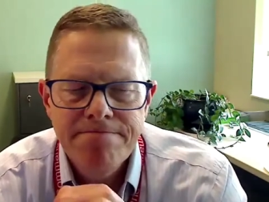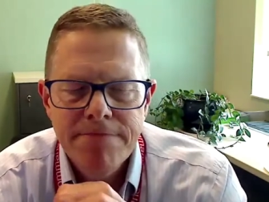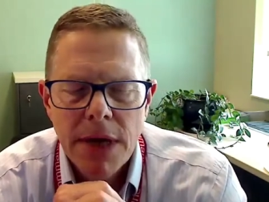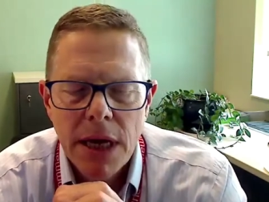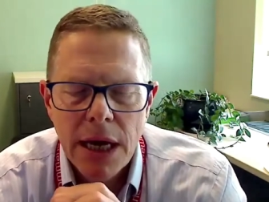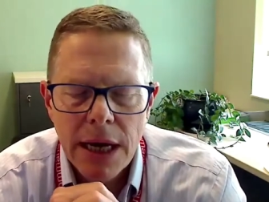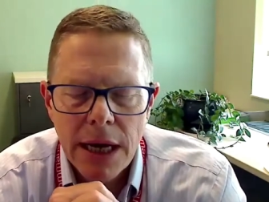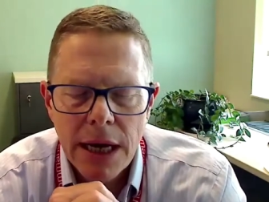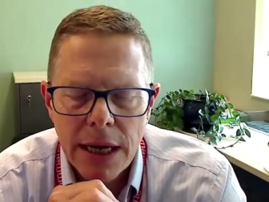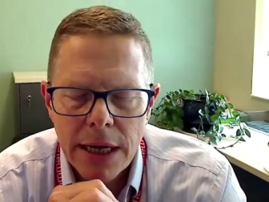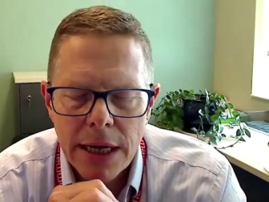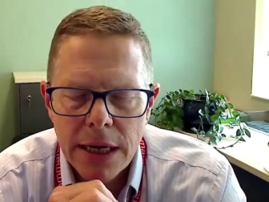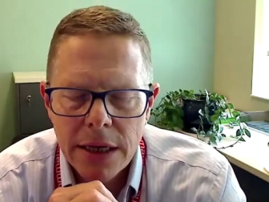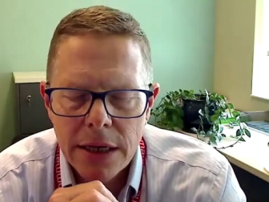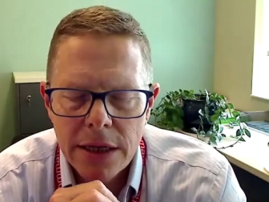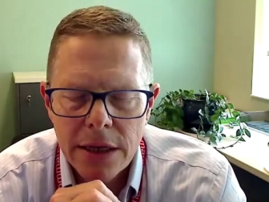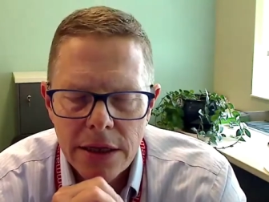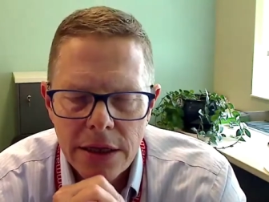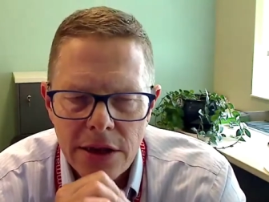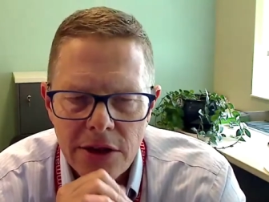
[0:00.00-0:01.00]
uh,
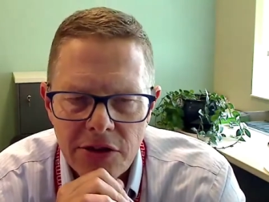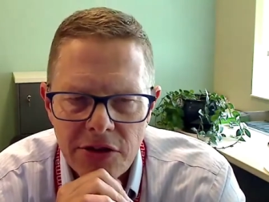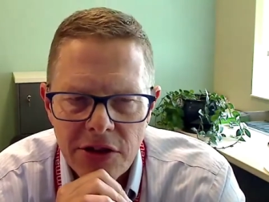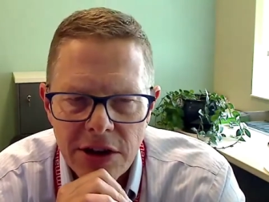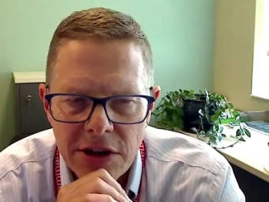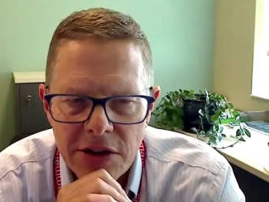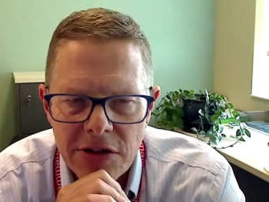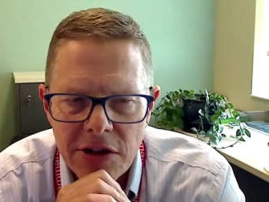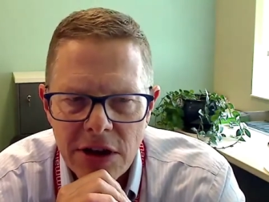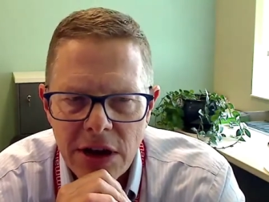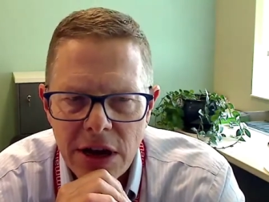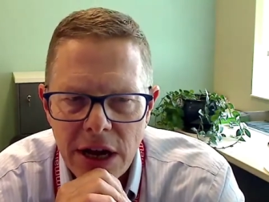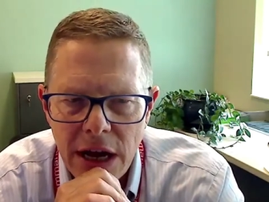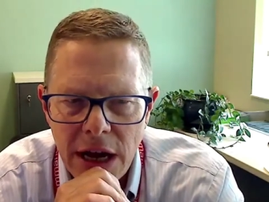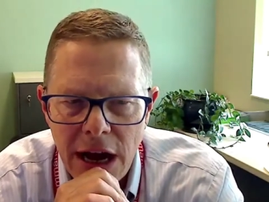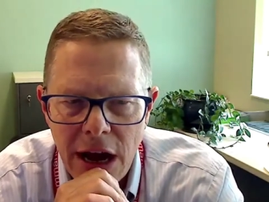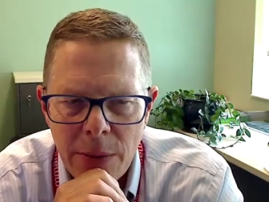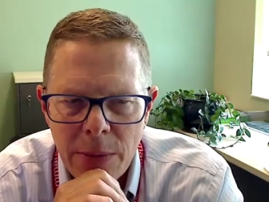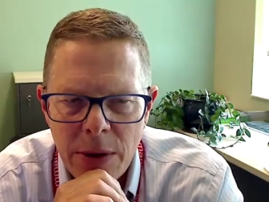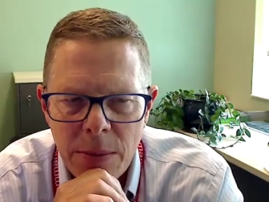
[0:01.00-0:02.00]
these days uh,
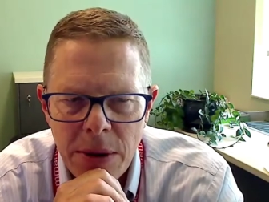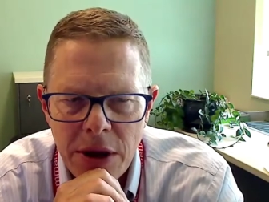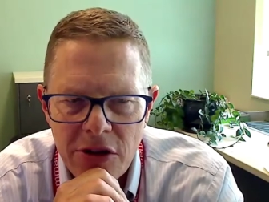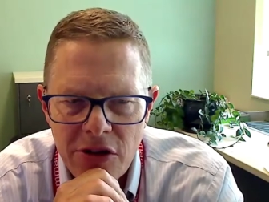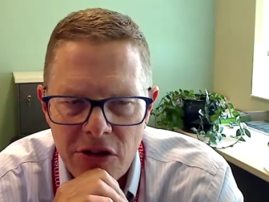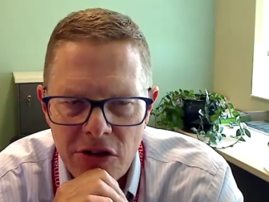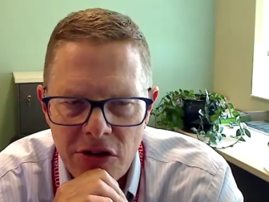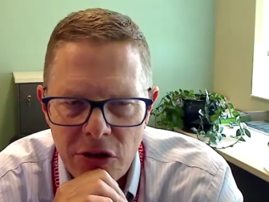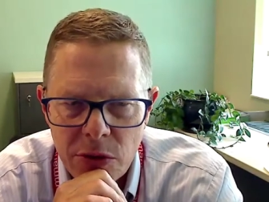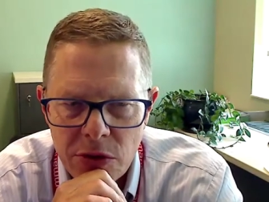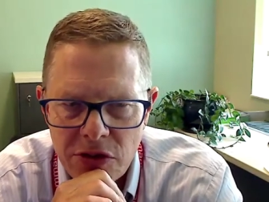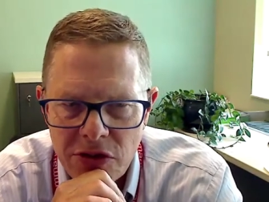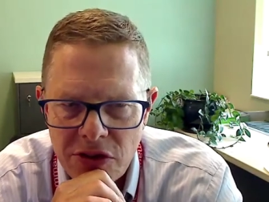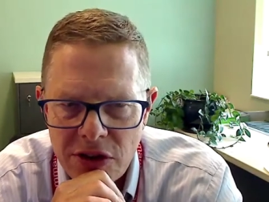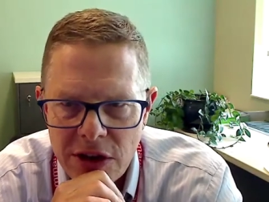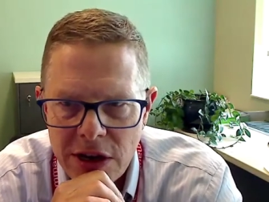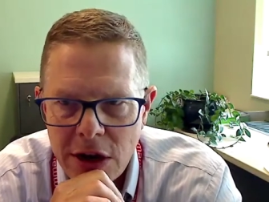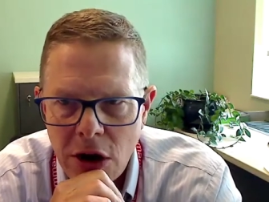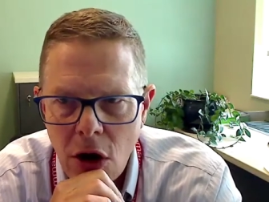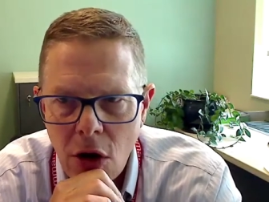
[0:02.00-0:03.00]
how many patients you would
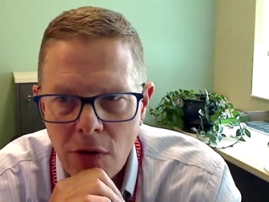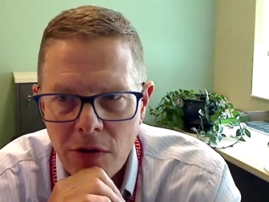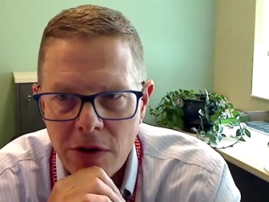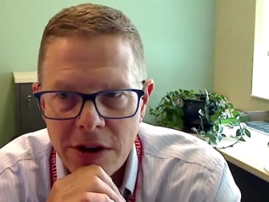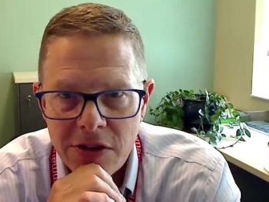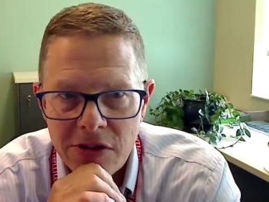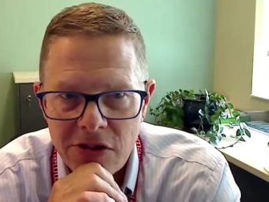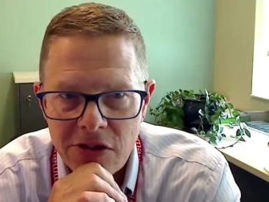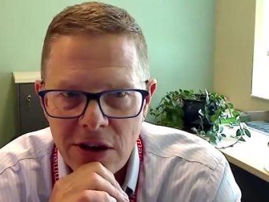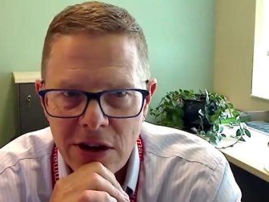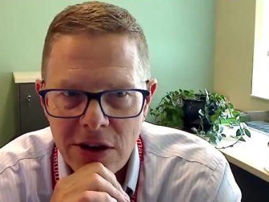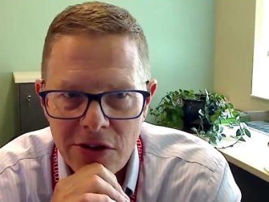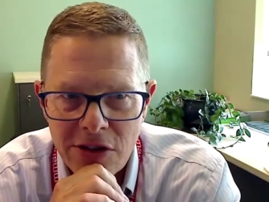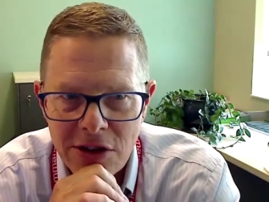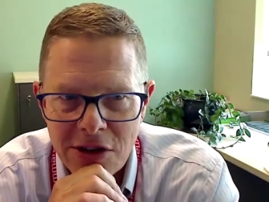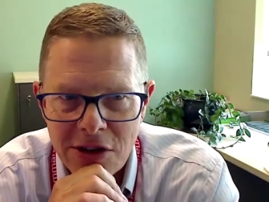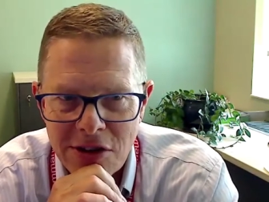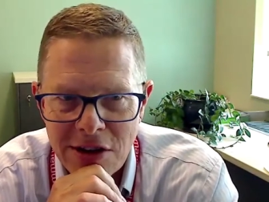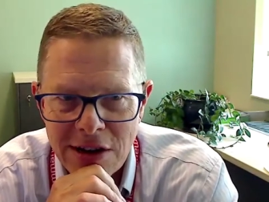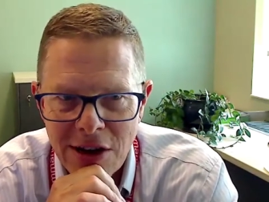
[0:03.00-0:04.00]
see. COVID has changed
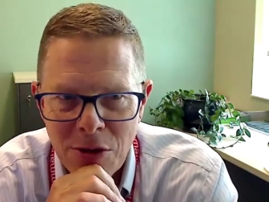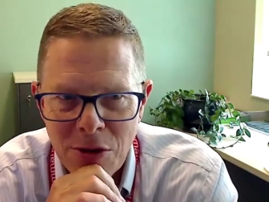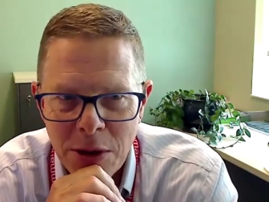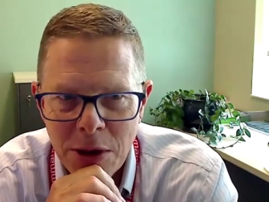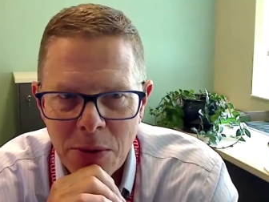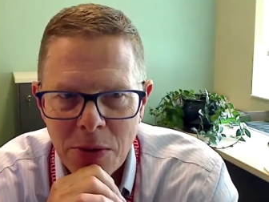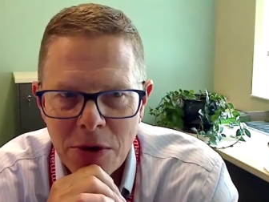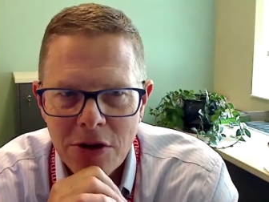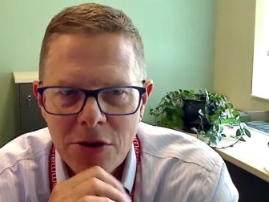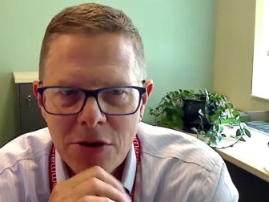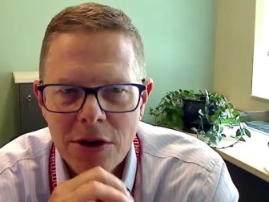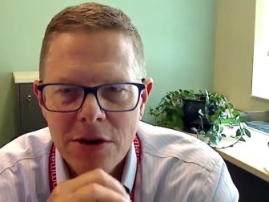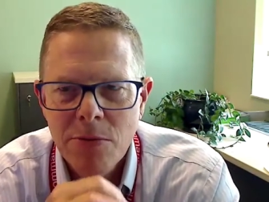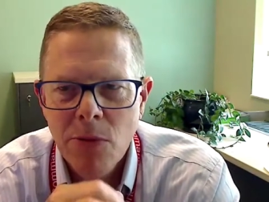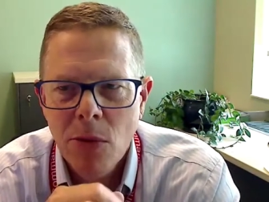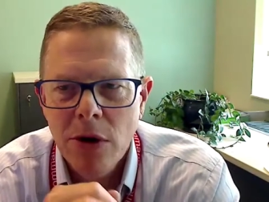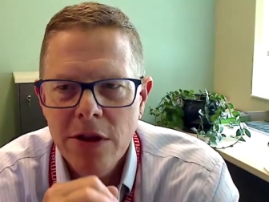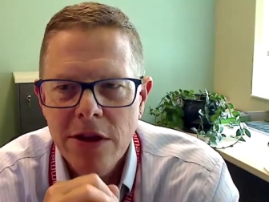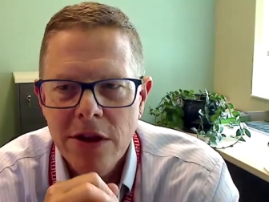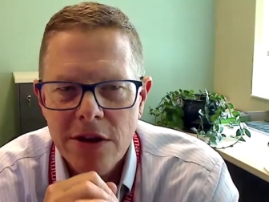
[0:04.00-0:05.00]
things a little bit. We're doing
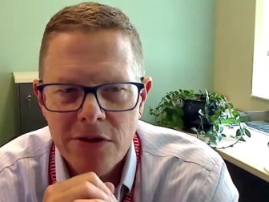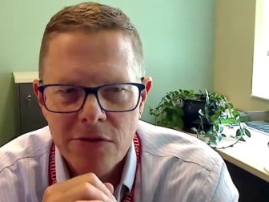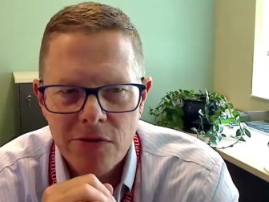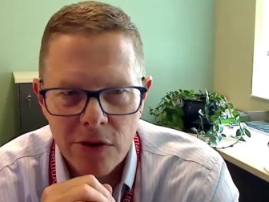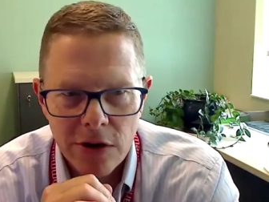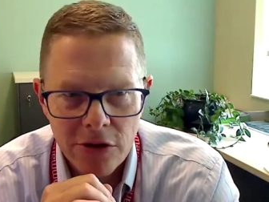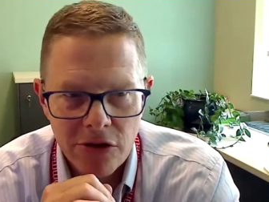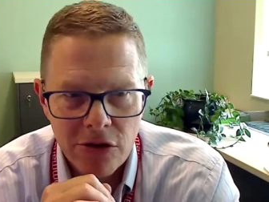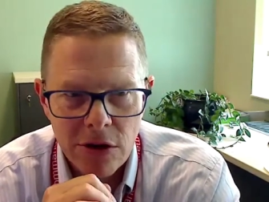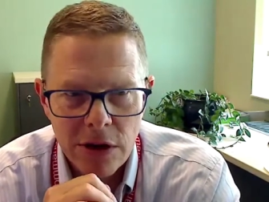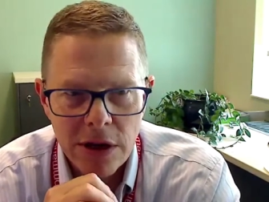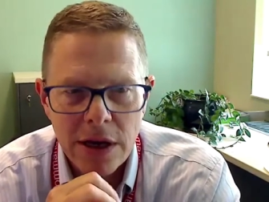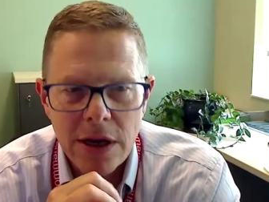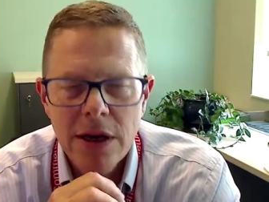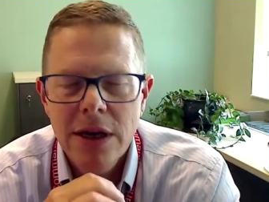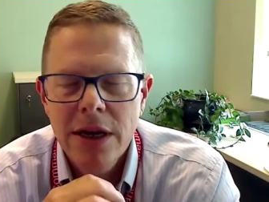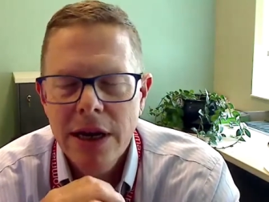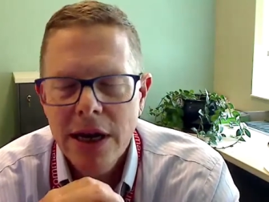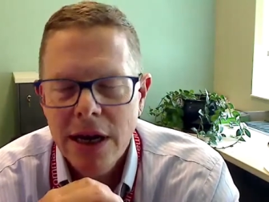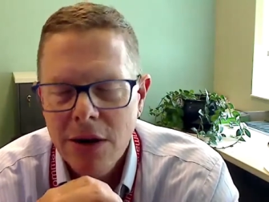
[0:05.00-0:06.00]
more things virtually
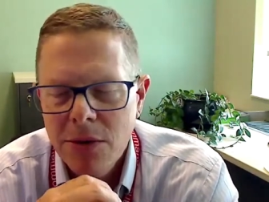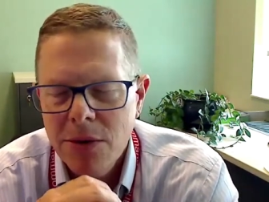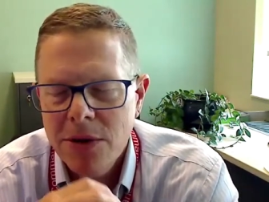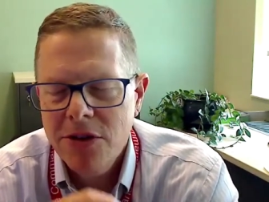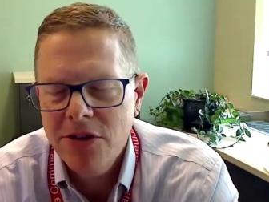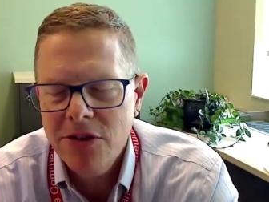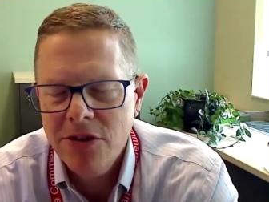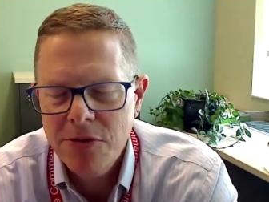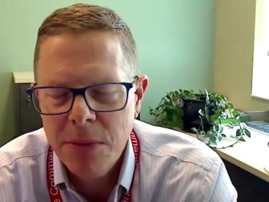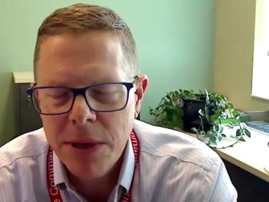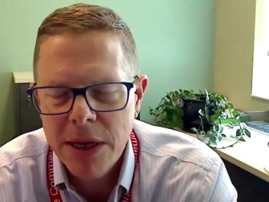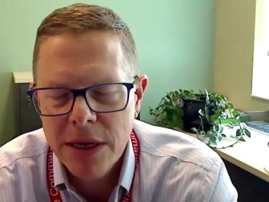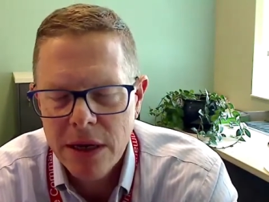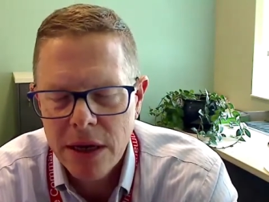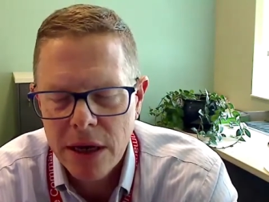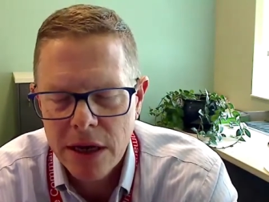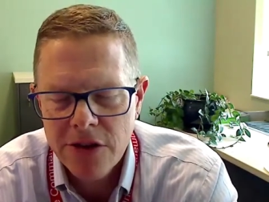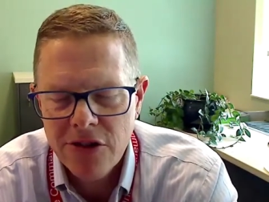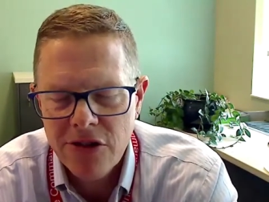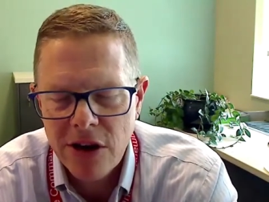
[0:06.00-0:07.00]
now, which has been a,
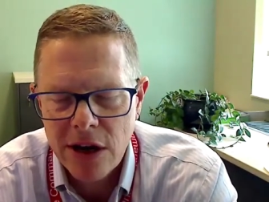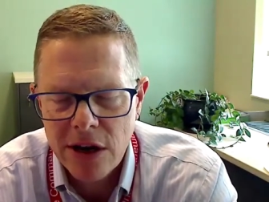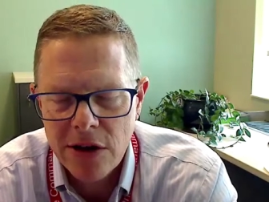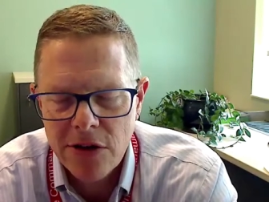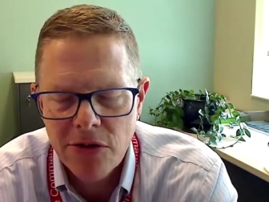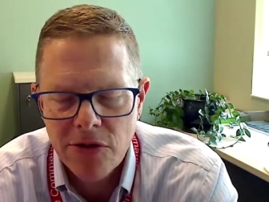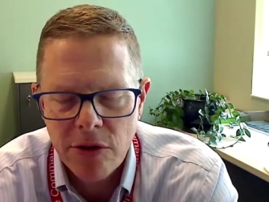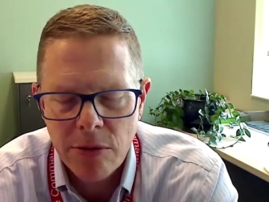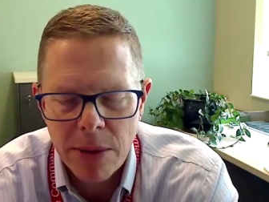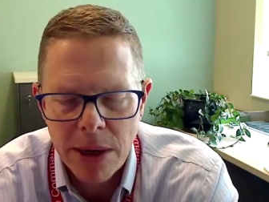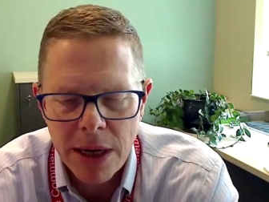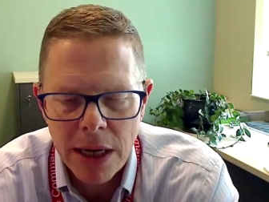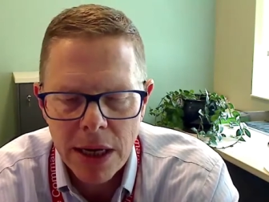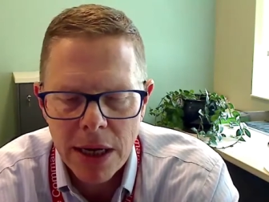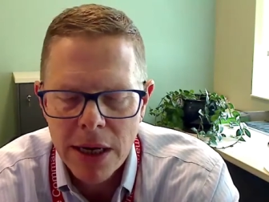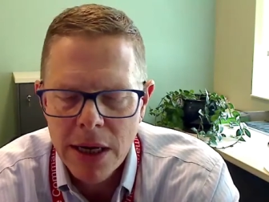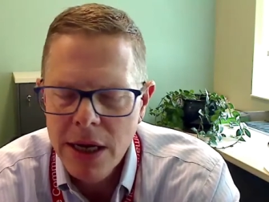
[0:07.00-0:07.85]
a change for me.